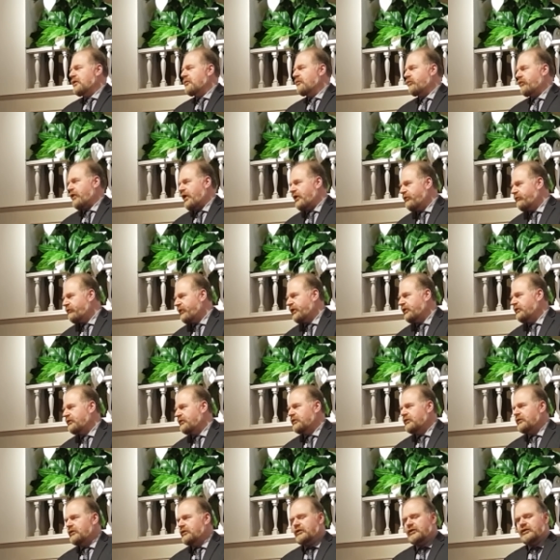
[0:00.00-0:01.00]
brethren,
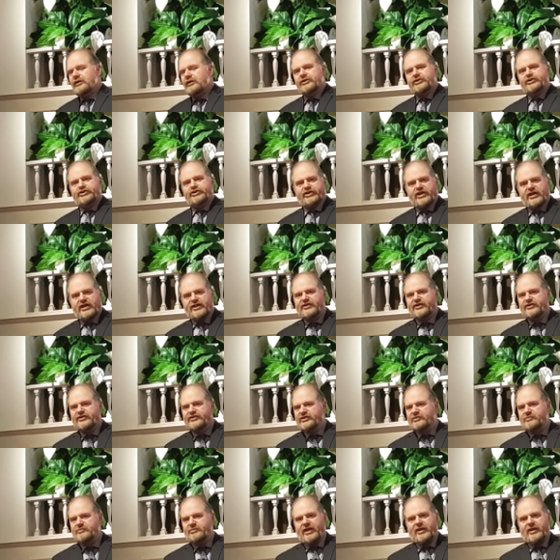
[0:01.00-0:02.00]
Jesus
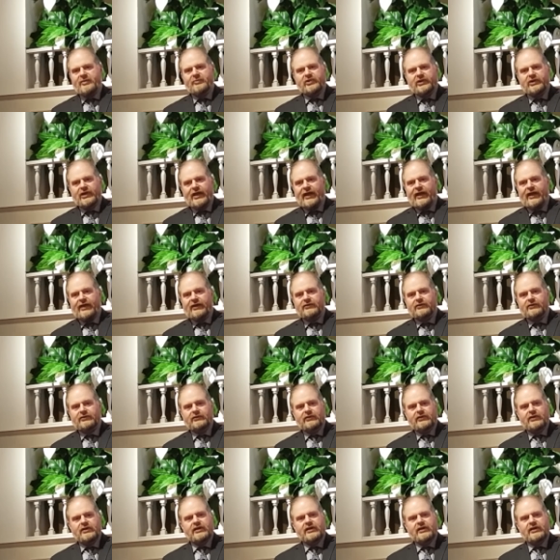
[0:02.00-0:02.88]
is being plain.